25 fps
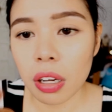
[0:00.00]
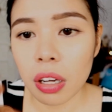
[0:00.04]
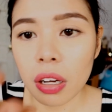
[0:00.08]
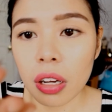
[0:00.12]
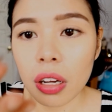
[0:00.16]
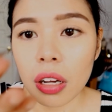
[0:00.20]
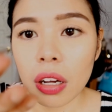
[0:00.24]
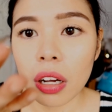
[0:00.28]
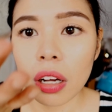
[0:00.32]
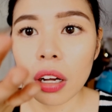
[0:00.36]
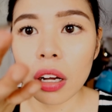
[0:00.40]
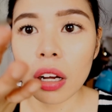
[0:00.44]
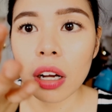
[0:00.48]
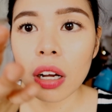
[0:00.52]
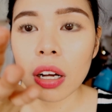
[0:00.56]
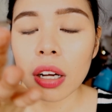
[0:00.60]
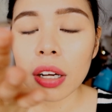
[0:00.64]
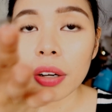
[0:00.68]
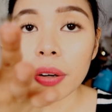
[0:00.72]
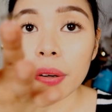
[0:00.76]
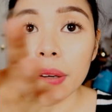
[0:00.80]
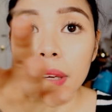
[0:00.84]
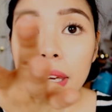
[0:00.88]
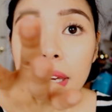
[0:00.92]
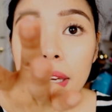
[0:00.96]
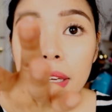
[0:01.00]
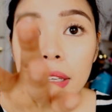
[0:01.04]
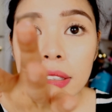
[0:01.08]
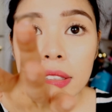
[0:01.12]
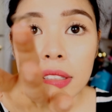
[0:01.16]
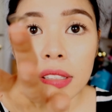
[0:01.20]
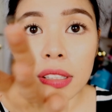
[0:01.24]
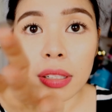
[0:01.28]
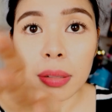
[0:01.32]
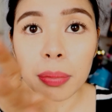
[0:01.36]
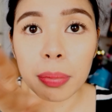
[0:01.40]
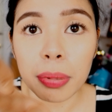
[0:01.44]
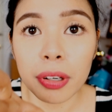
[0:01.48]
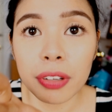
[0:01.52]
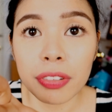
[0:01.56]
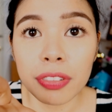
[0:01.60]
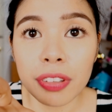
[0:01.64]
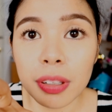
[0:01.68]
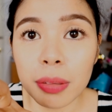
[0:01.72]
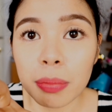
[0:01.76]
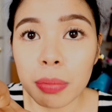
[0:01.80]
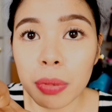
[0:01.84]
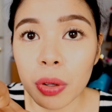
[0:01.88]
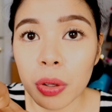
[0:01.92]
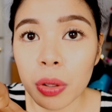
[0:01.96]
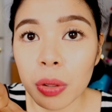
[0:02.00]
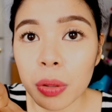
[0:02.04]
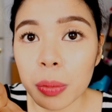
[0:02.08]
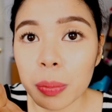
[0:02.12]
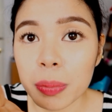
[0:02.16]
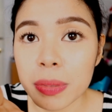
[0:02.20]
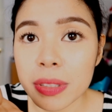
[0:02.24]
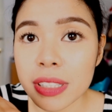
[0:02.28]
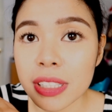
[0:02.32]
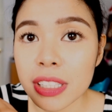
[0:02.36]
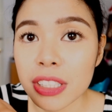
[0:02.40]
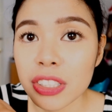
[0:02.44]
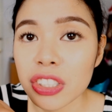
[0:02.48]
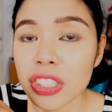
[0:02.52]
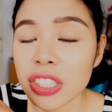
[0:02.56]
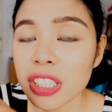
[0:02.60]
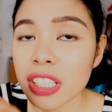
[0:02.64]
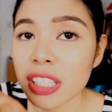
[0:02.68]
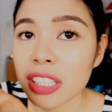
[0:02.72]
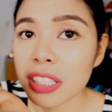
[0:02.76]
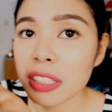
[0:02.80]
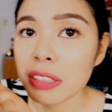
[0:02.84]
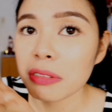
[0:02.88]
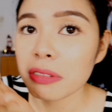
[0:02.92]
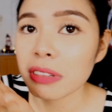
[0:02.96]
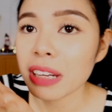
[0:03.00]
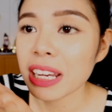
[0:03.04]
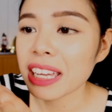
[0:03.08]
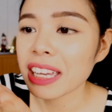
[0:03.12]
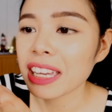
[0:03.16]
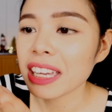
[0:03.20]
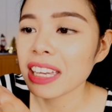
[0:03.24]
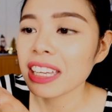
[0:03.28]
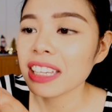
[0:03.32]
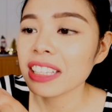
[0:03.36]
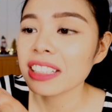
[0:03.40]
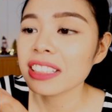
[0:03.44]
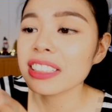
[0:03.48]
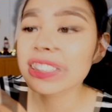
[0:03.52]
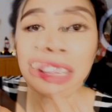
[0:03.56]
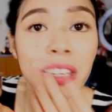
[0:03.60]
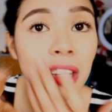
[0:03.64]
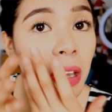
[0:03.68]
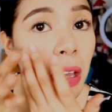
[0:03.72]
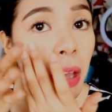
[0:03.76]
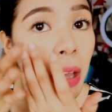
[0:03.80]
Okay, is it a perfect bowl position, right?